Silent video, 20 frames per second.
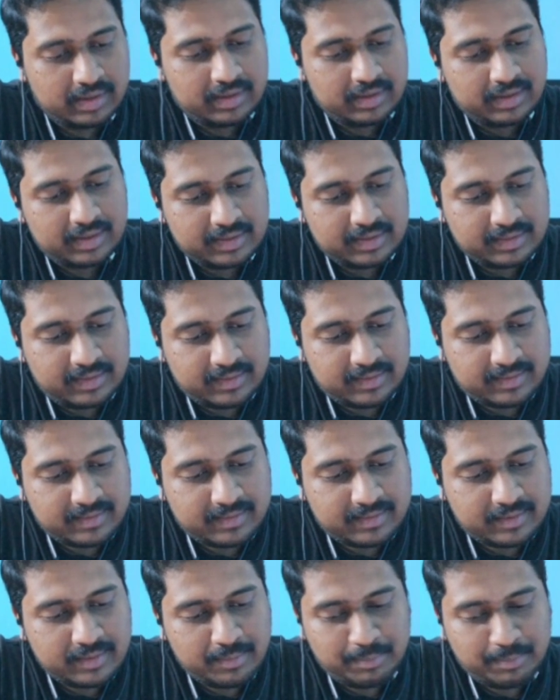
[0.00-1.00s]

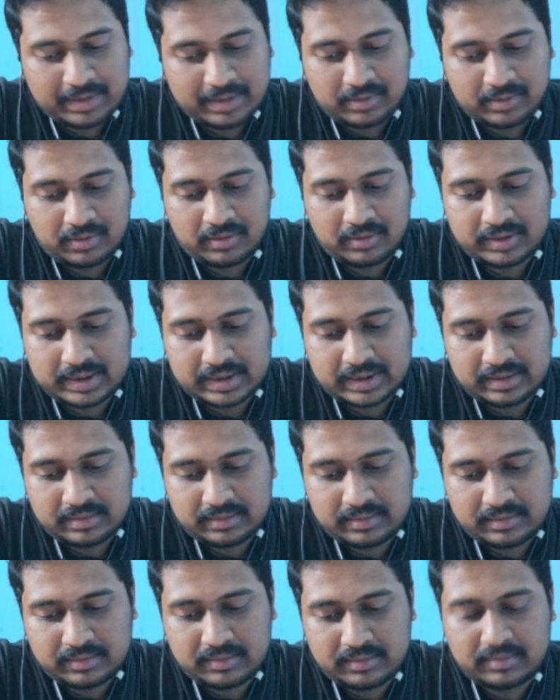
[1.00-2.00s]
this pathology.
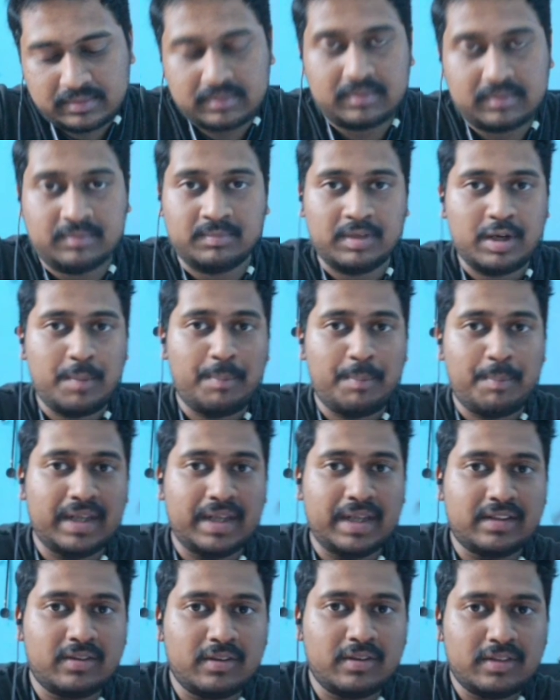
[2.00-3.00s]

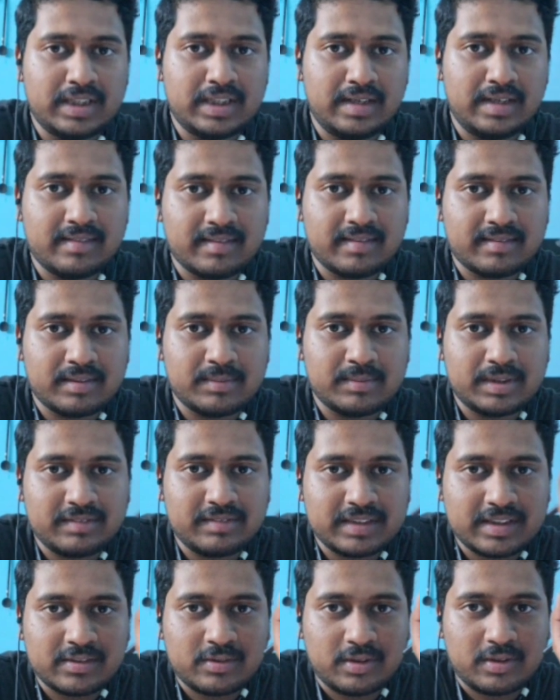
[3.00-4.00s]
Pathology is the subject
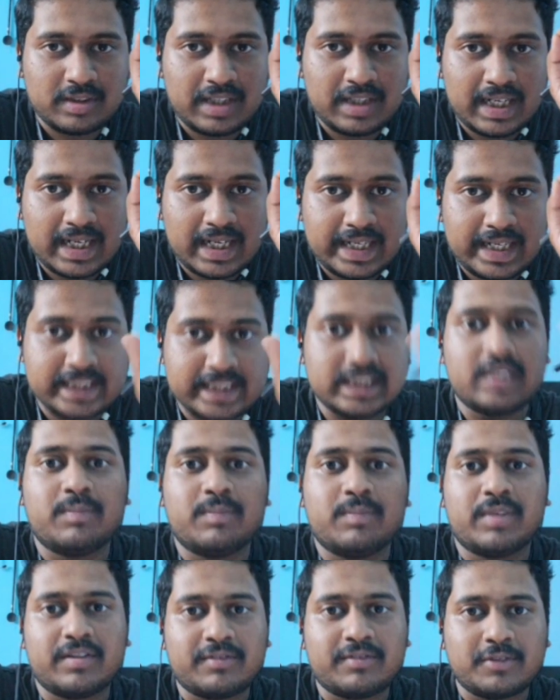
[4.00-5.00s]
which has got the highest
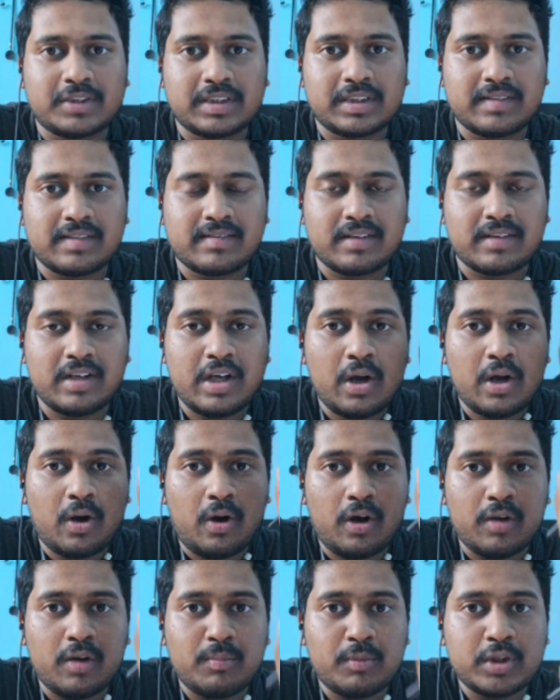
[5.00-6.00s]
number of questions,
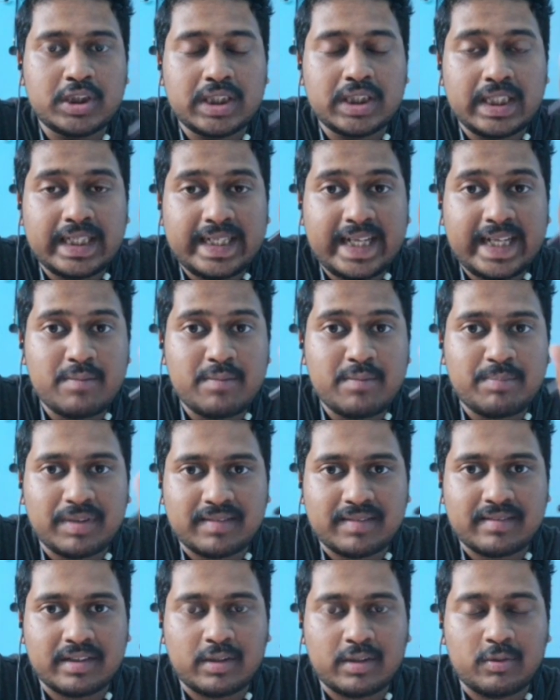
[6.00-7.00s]
almost
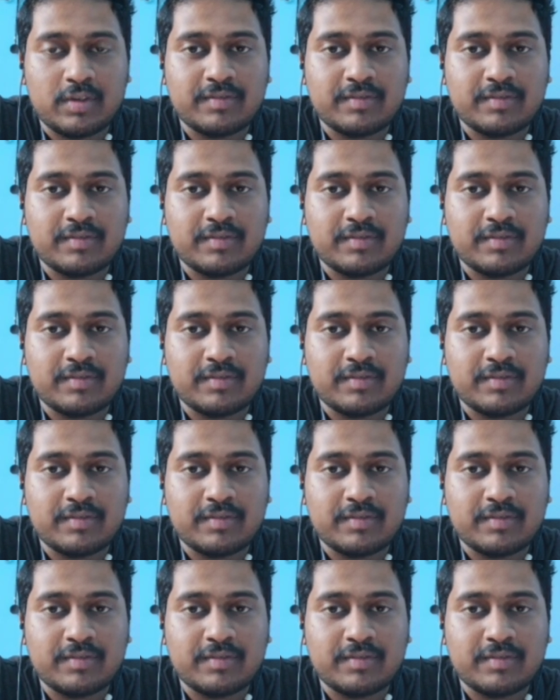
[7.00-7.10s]
10% out of